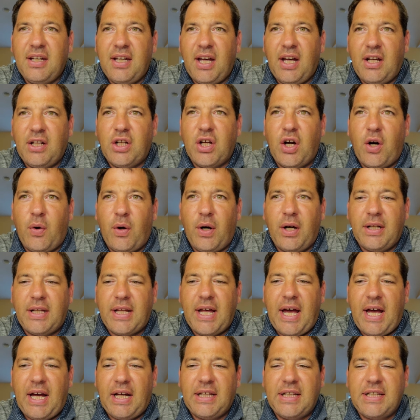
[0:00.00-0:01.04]
and knowing
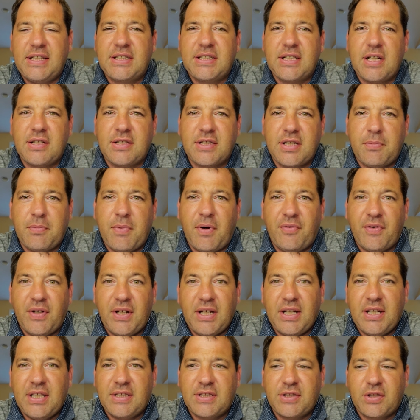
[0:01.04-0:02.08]
that at least some of
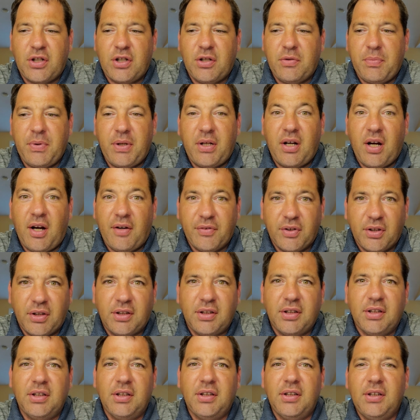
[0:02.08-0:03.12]
it is going to be covered.